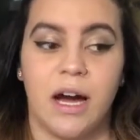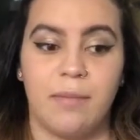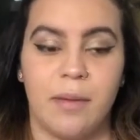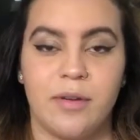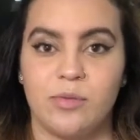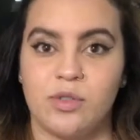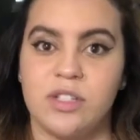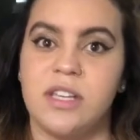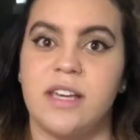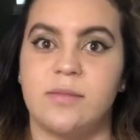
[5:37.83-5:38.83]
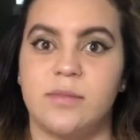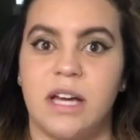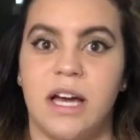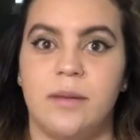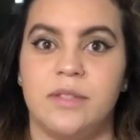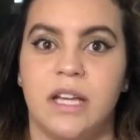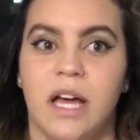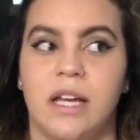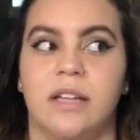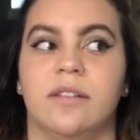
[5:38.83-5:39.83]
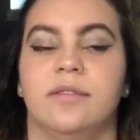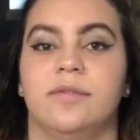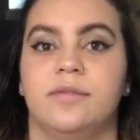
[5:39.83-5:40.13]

Maybe it will just take some time to kind of,